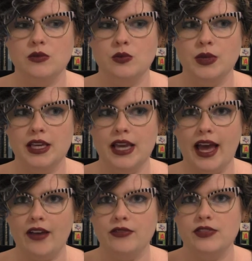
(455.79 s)
we
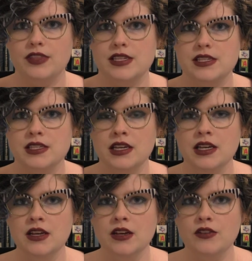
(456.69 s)
have this
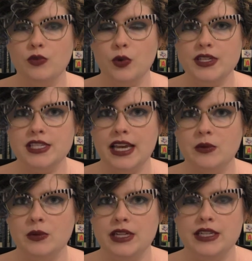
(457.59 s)
voice
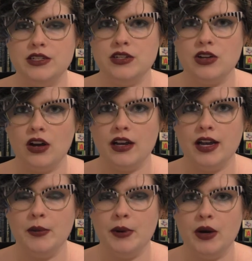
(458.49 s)
and we need to talk
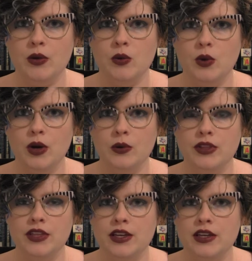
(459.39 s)
about what we
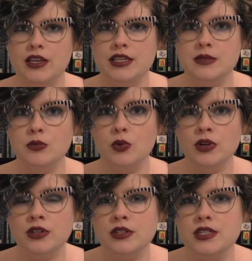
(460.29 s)
think is
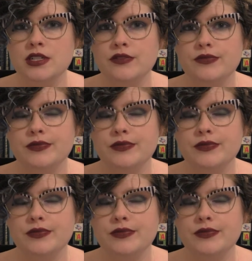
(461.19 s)
important,